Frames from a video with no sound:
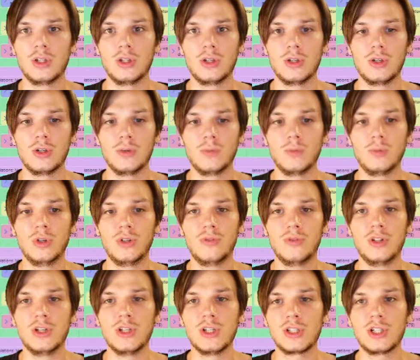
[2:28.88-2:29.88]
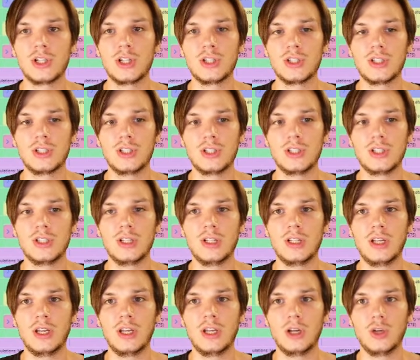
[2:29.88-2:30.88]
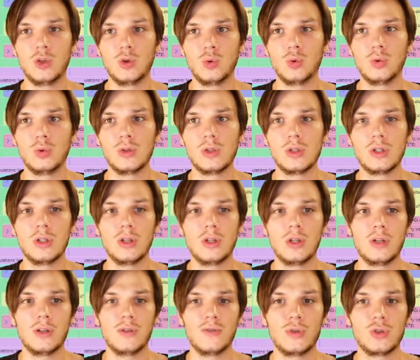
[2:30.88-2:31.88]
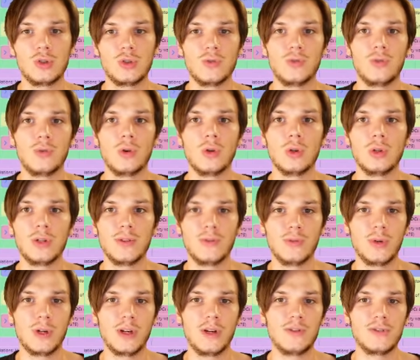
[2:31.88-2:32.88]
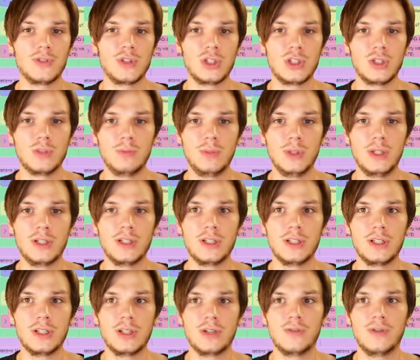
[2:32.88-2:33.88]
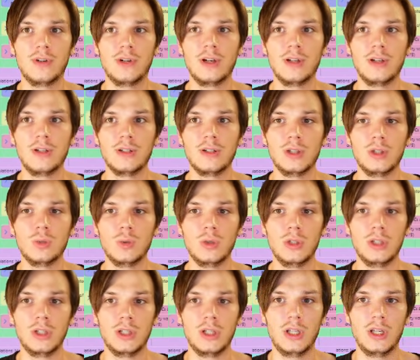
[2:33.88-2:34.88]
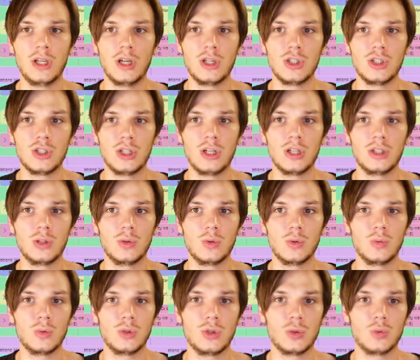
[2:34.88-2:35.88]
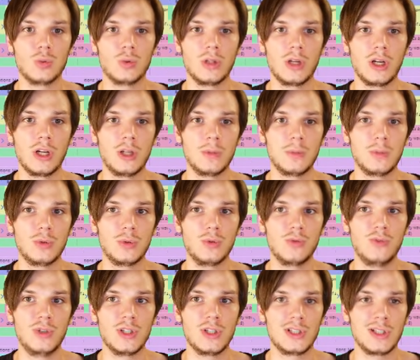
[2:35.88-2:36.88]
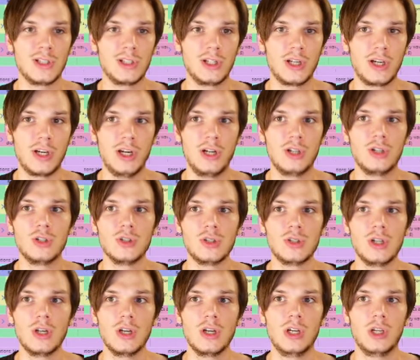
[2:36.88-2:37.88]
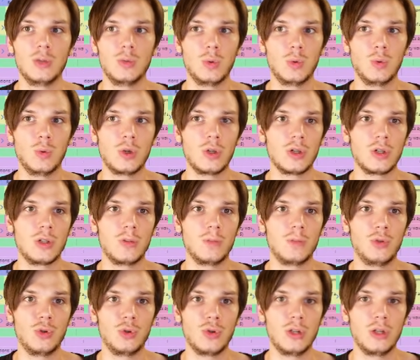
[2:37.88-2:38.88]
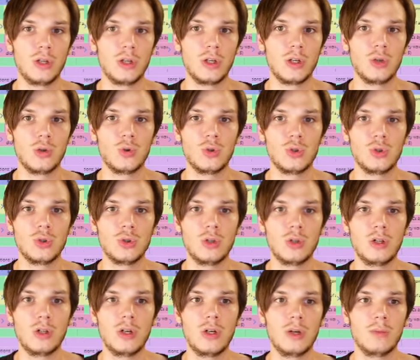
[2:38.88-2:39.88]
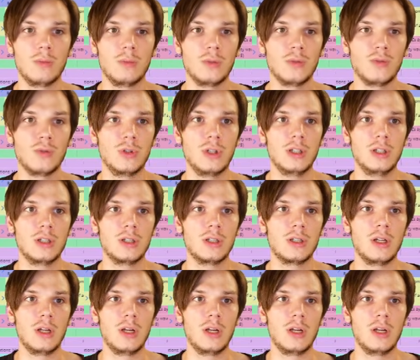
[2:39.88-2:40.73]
briefly discussing AI tools. First of all, if we have such a big LaTeX file, then we need AI chat, which will help to fix LaTeX errors. It will work purely like a cursor, but for LaTeX.